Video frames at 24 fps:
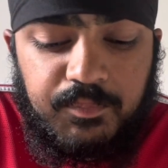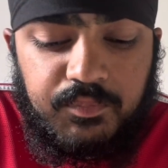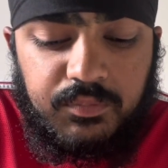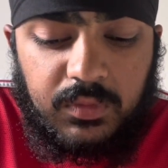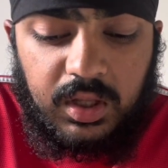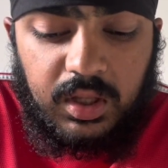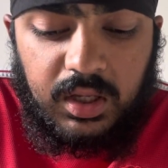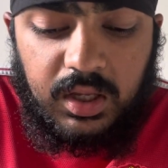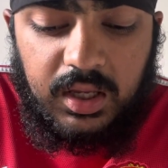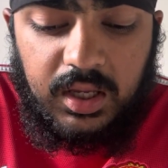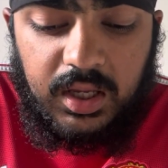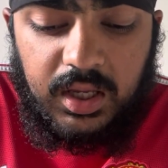
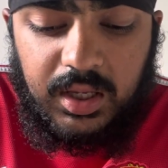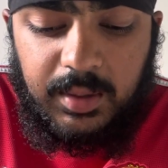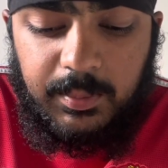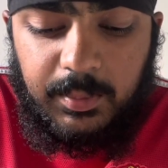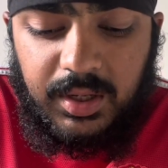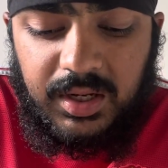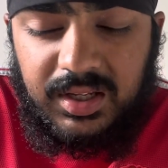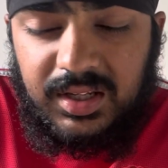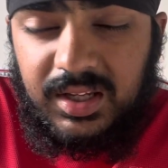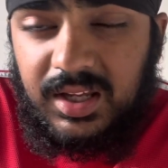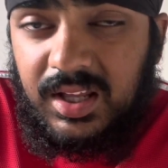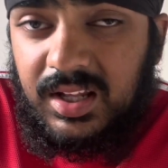
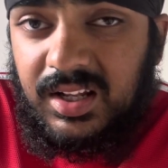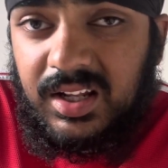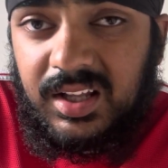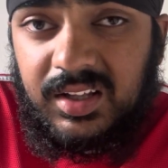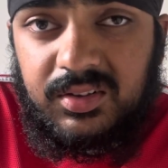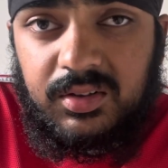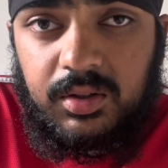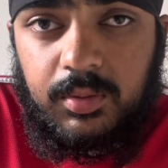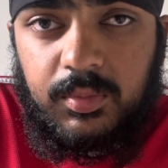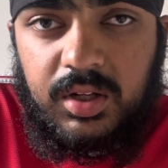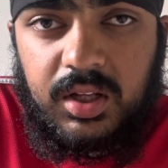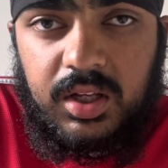And again, that's
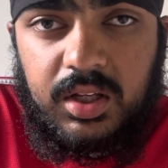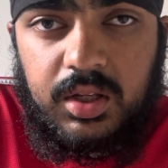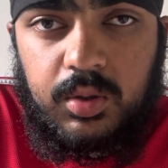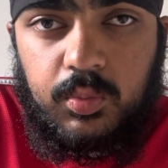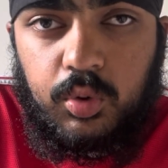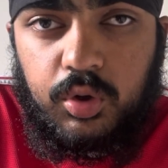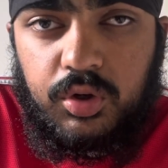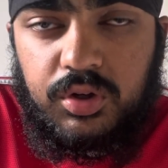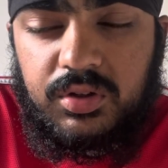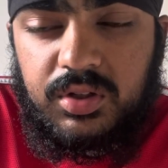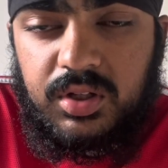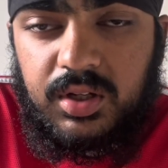something that you
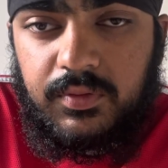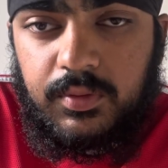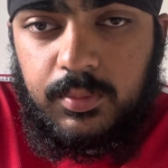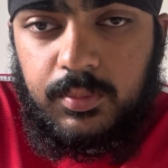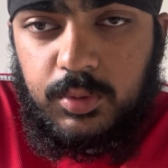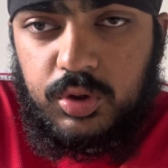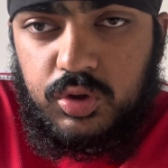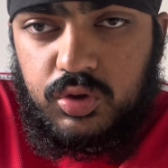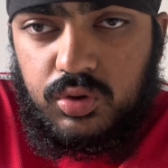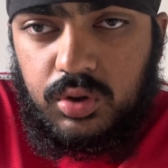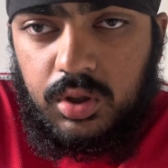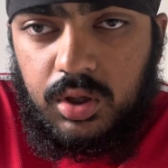want to see from
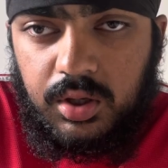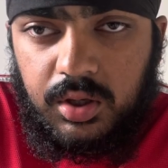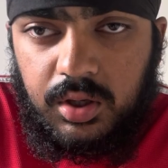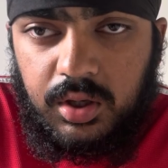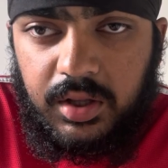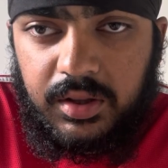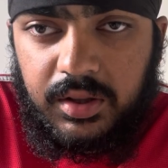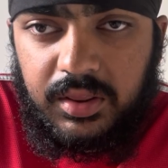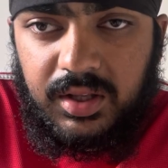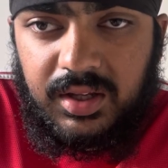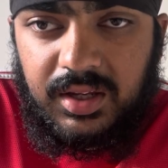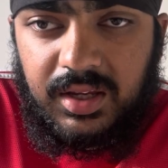your striker. I
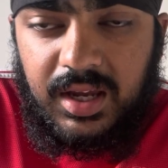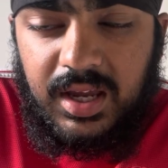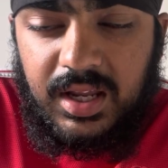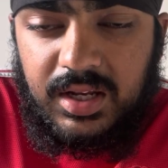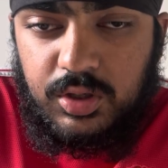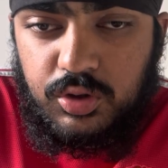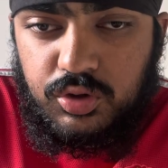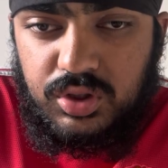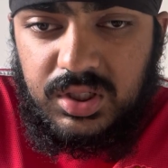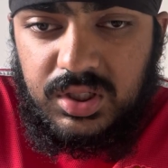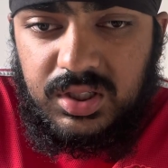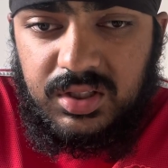think
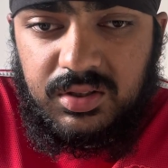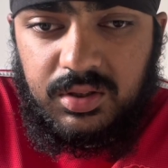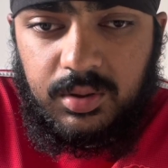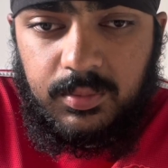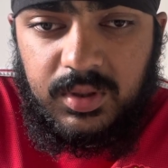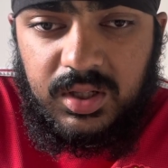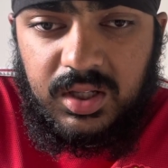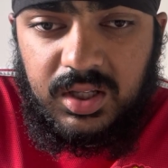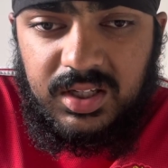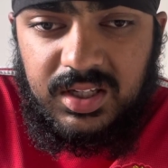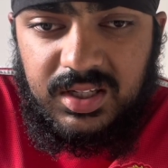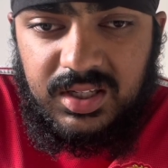energy is something
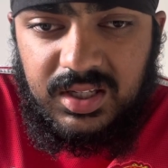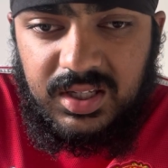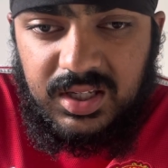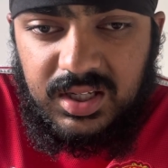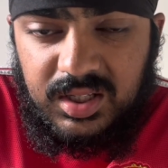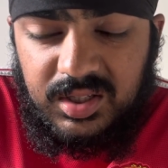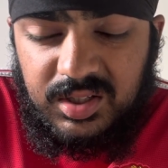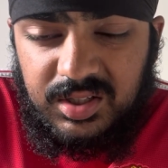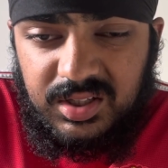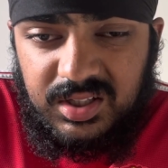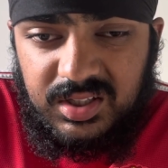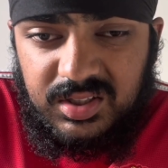that you
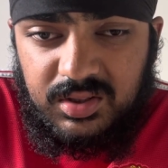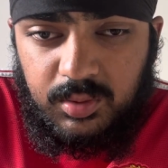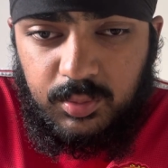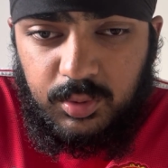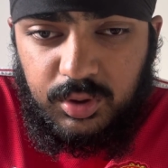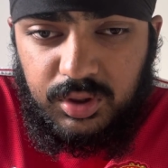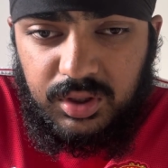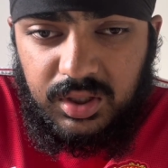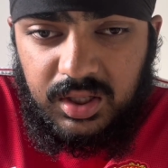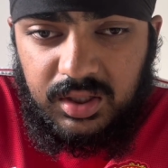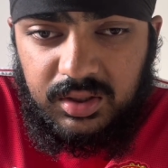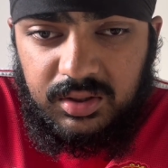need. You need
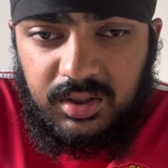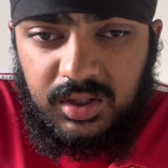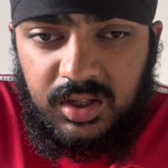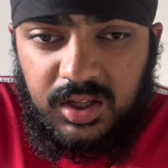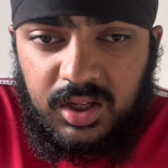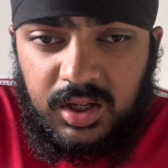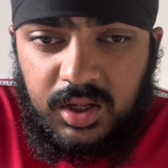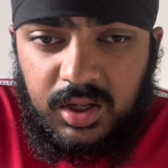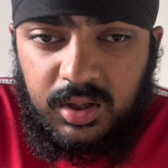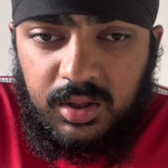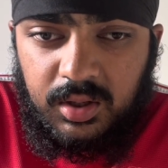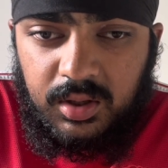someone that
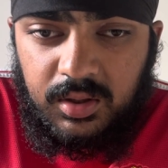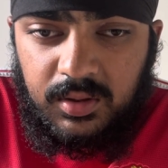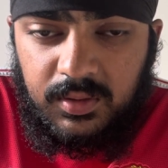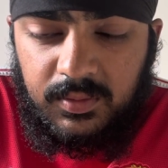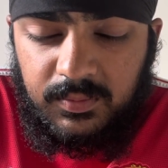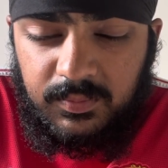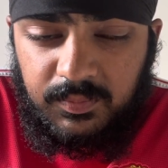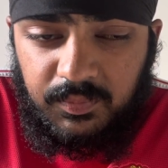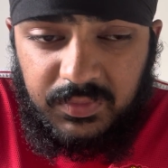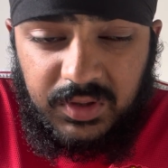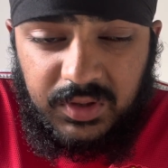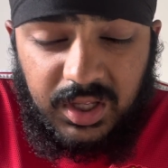
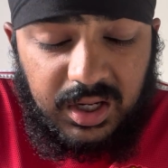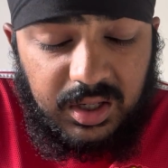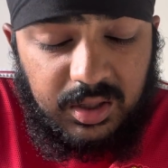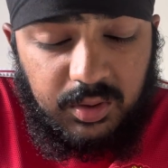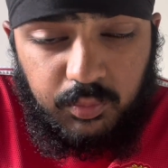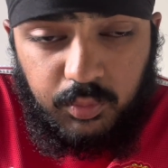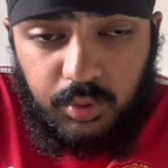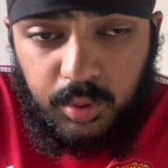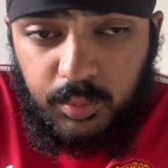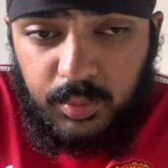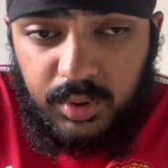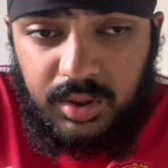can
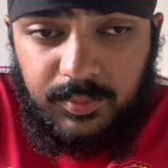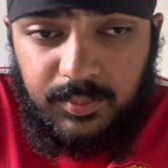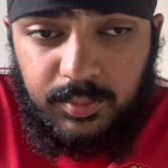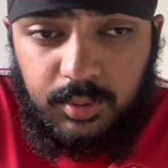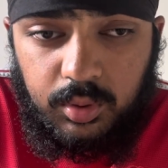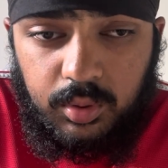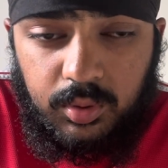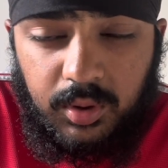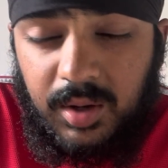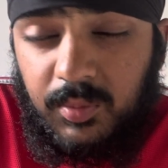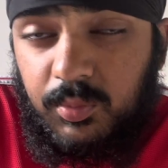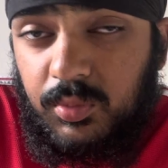run with the
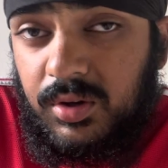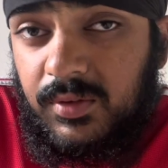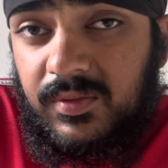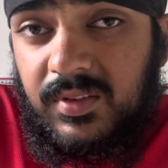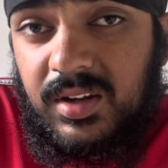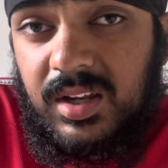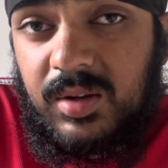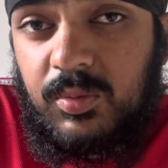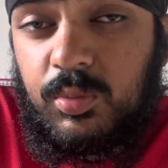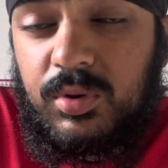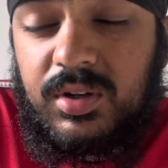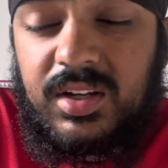ball. And
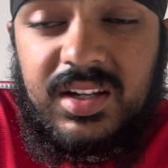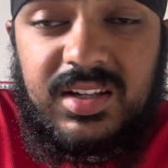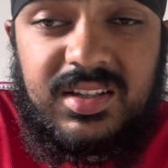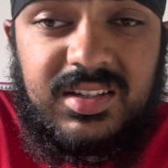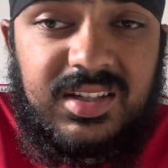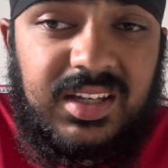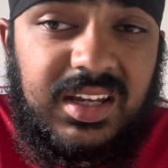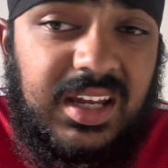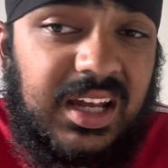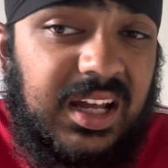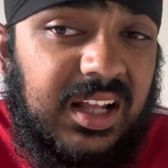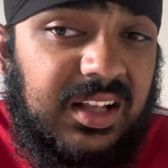we did
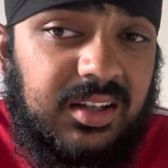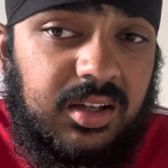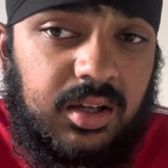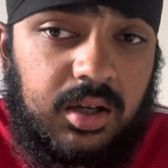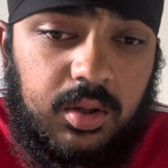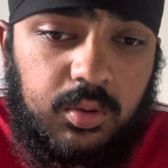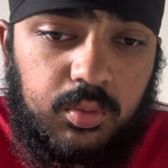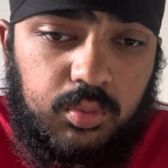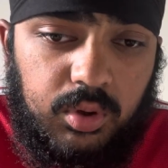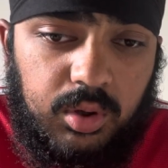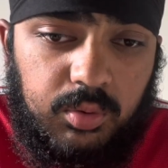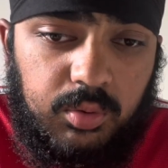see it at
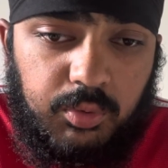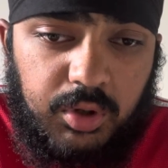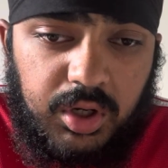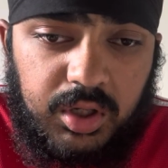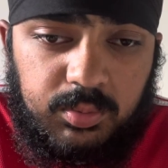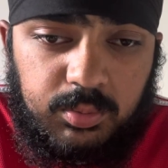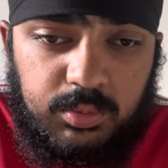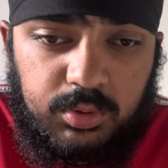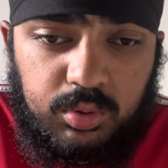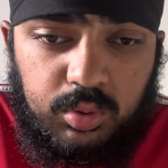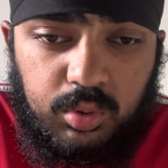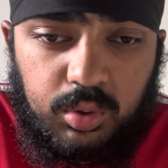times with
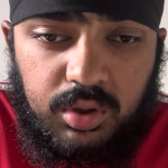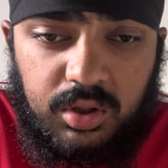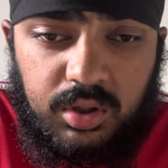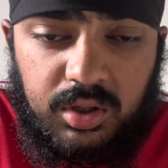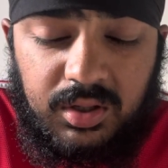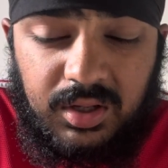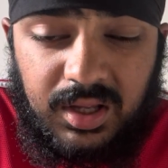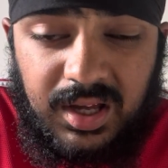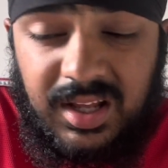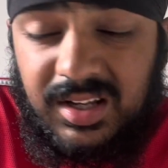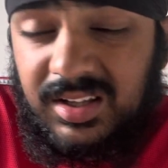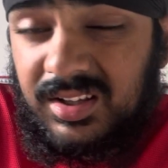Rasmus Hojlund
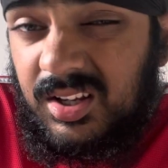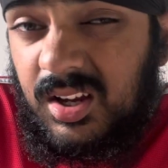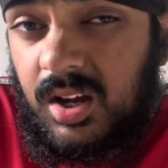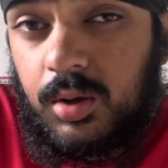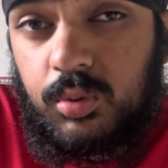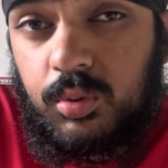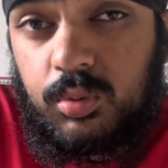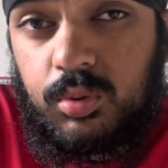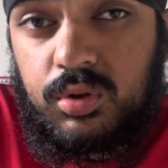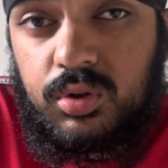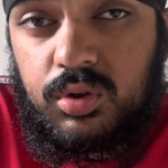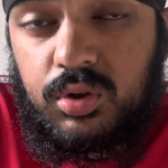and
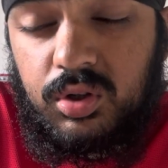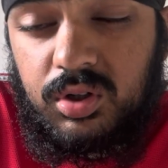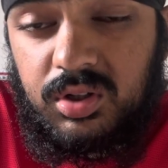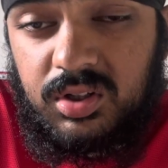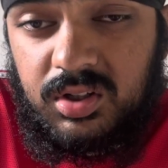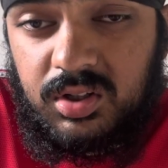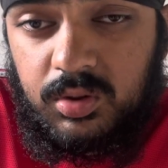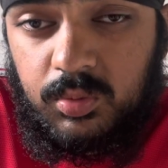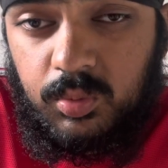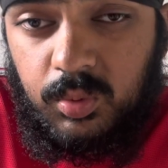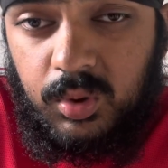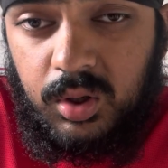times with
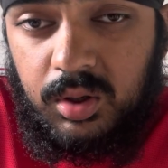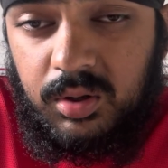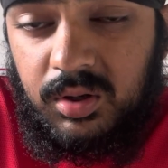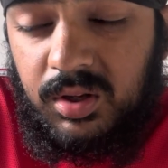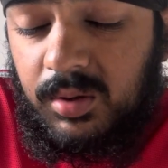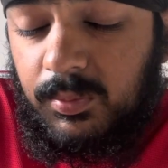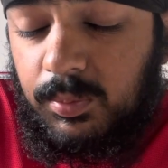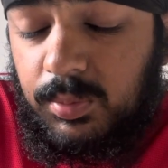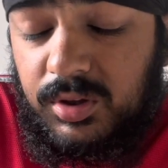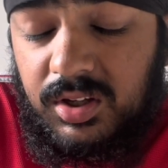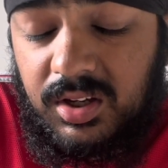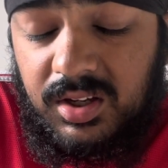Zirkzee as well,
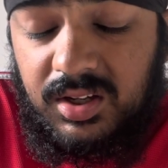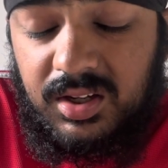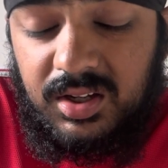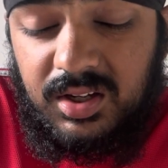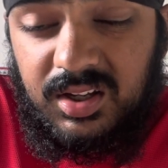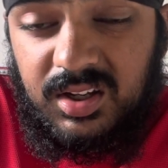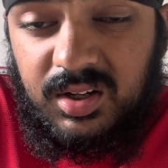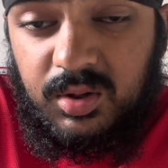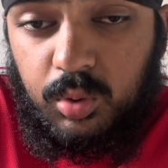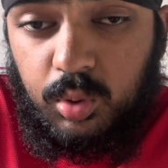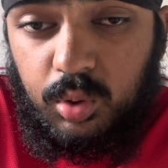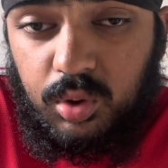and particularly
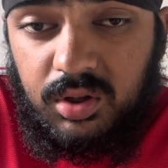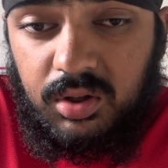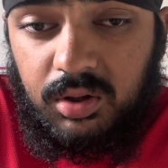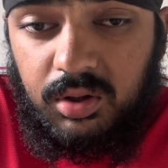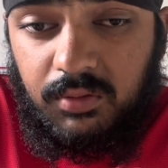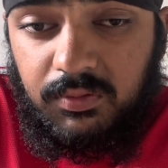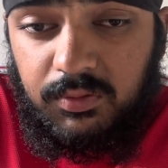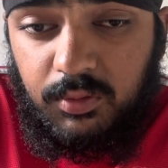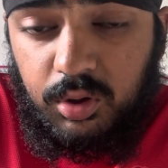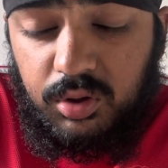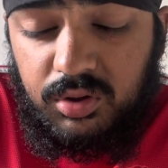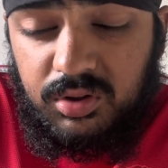in Hojlund's
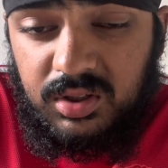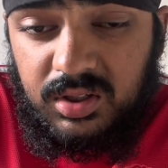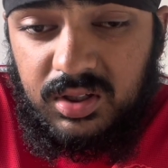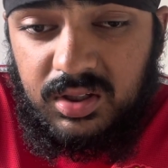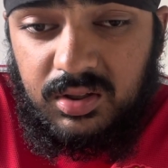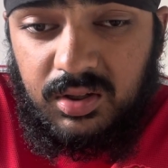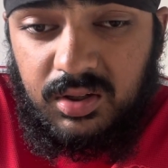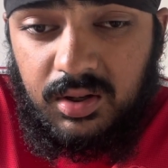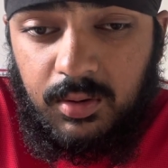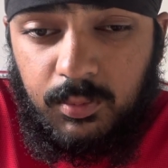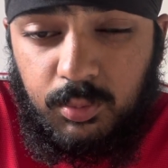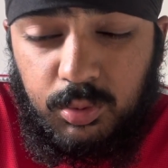first
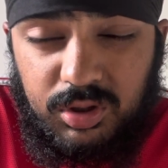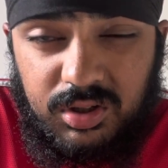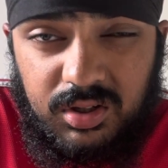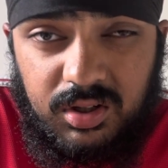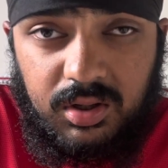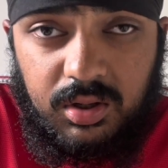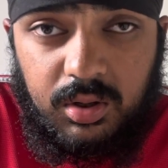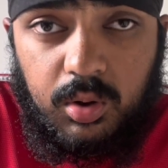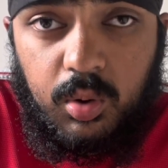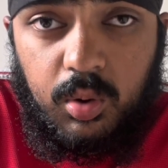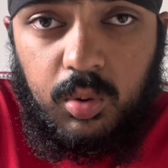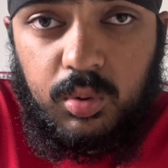season. And was it the
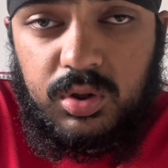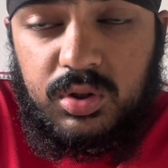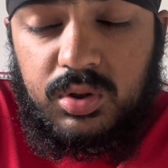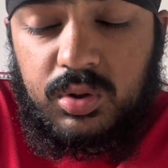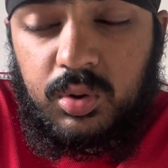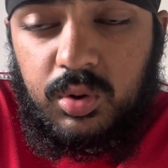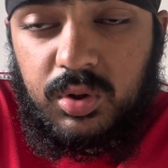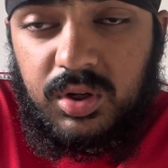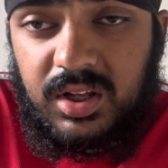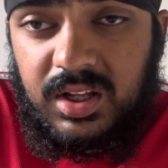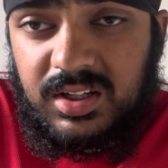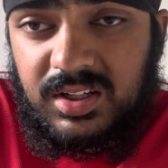goal he
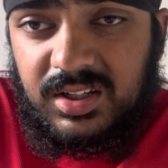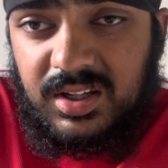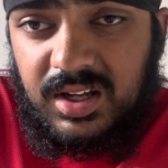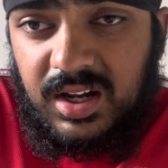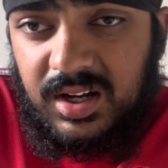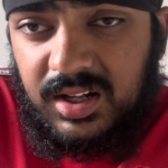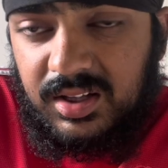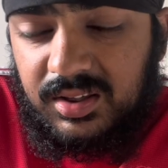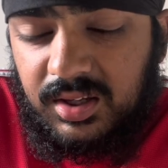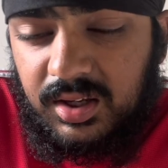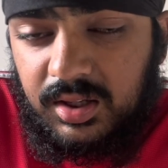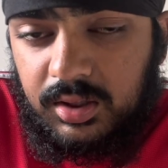scored against
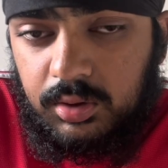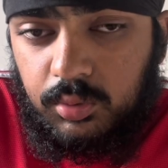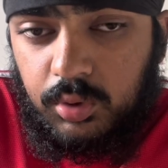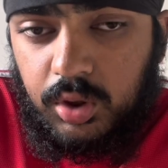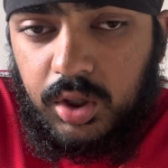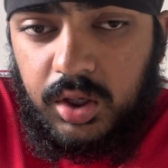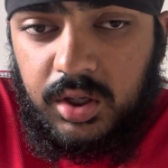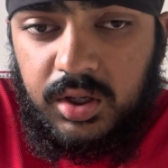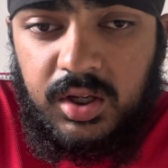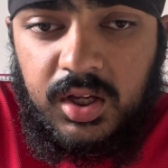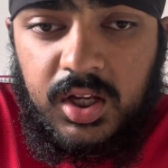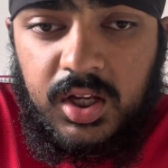Galatasaray?